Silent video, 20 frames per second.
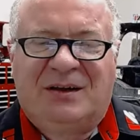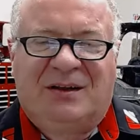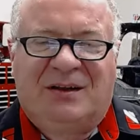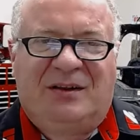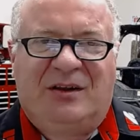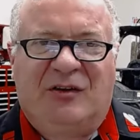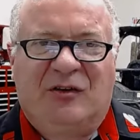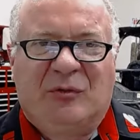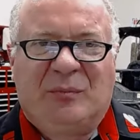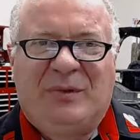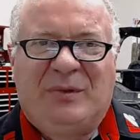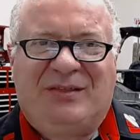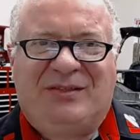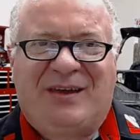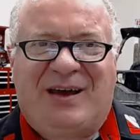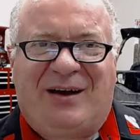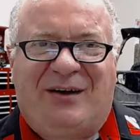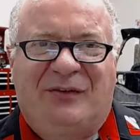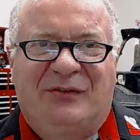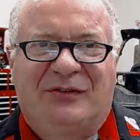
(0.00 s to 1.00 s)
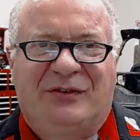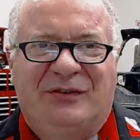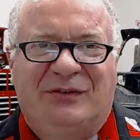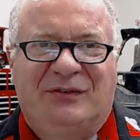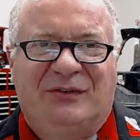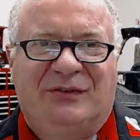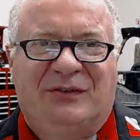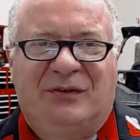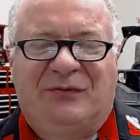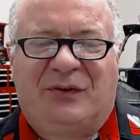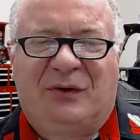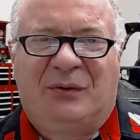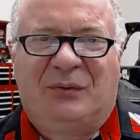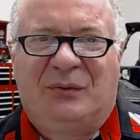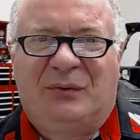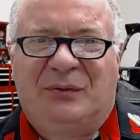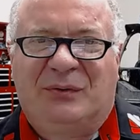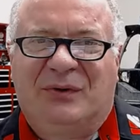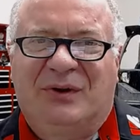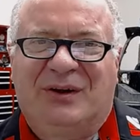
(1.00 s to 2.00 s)
there would be thousands of
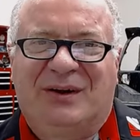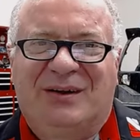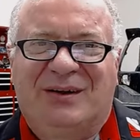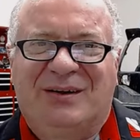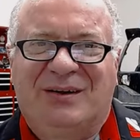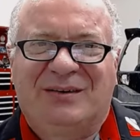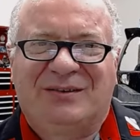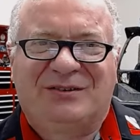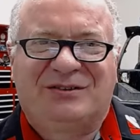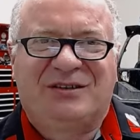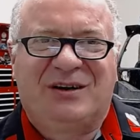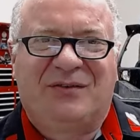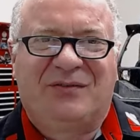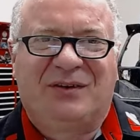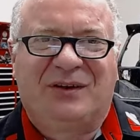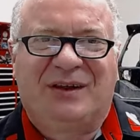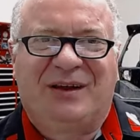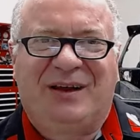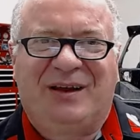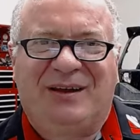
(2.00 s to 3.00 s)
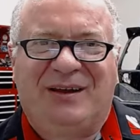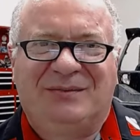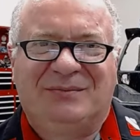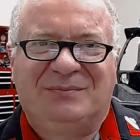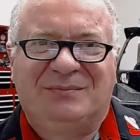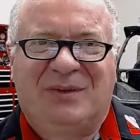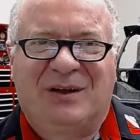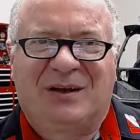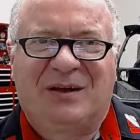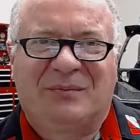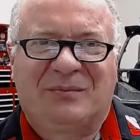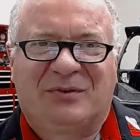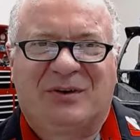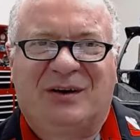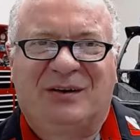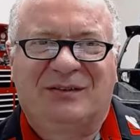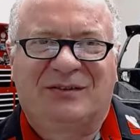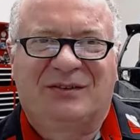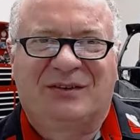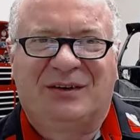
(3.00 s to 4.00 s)
old Chevrolet pickup
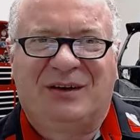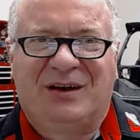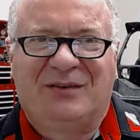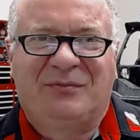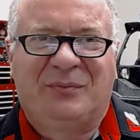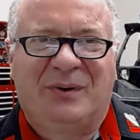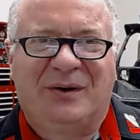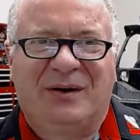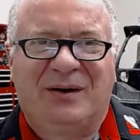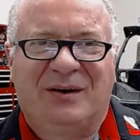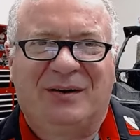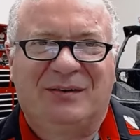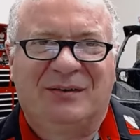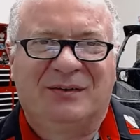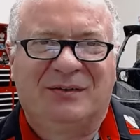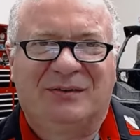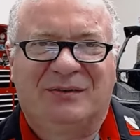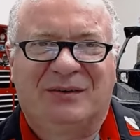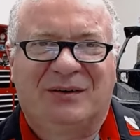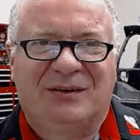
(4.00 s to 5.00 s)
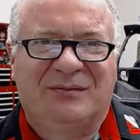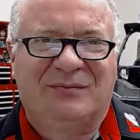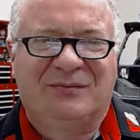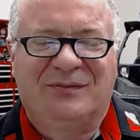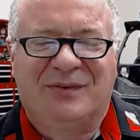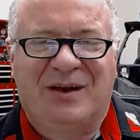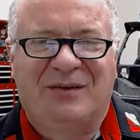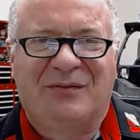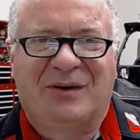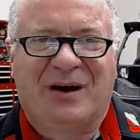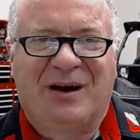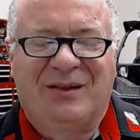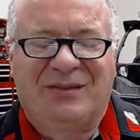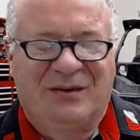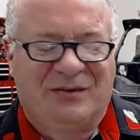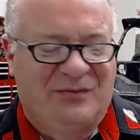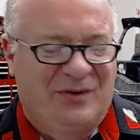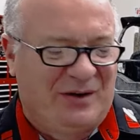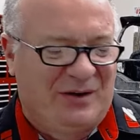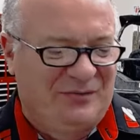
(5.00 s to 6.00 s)
trucks and F-100s that have never had their
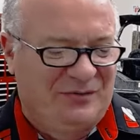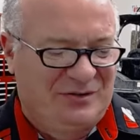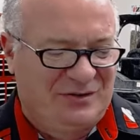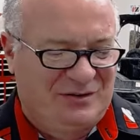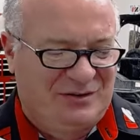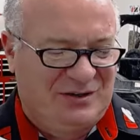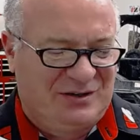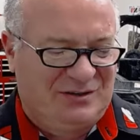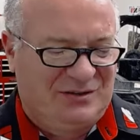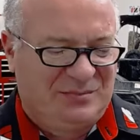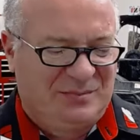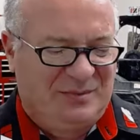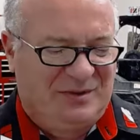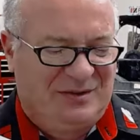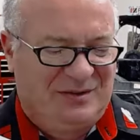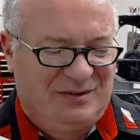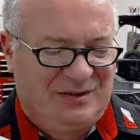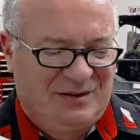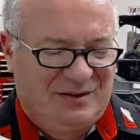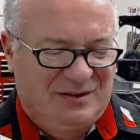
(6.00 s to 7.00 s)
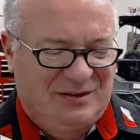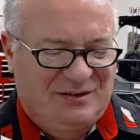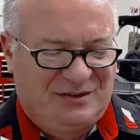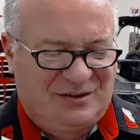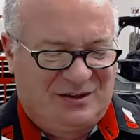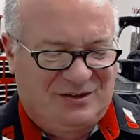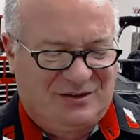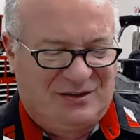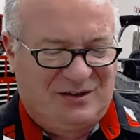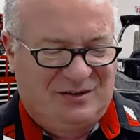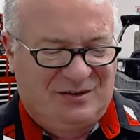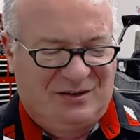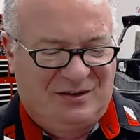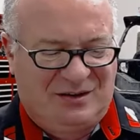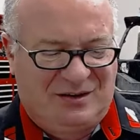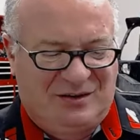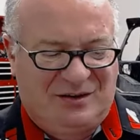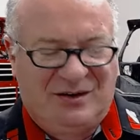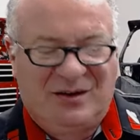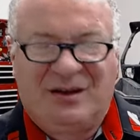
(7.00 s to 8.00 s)
valves adjusted,
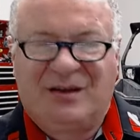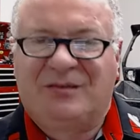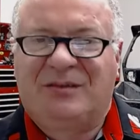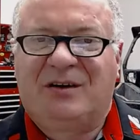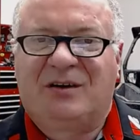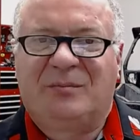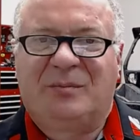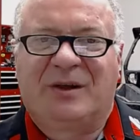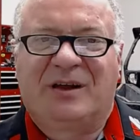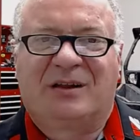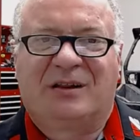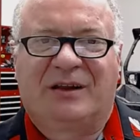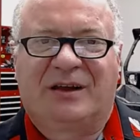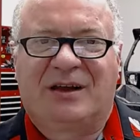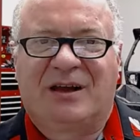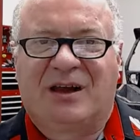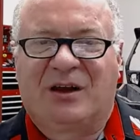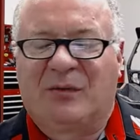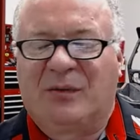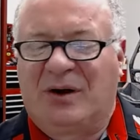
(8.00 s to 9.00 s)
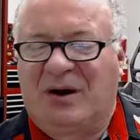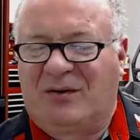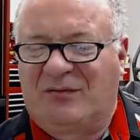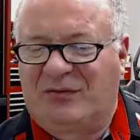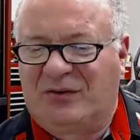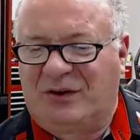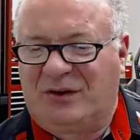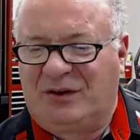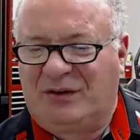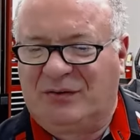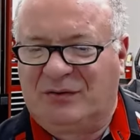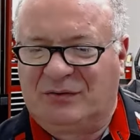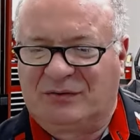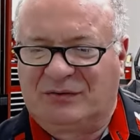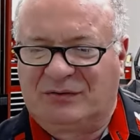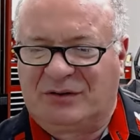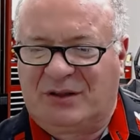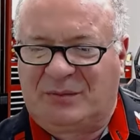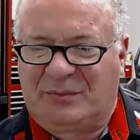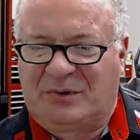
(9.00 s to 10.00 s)
that have been clicking around for
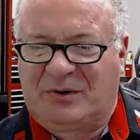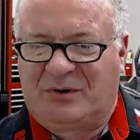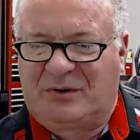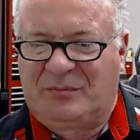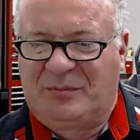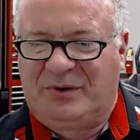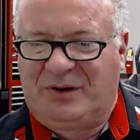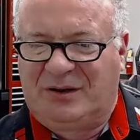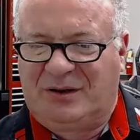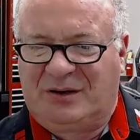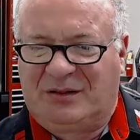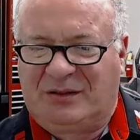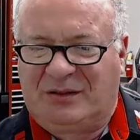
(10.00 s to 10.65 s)
years. They would all be in a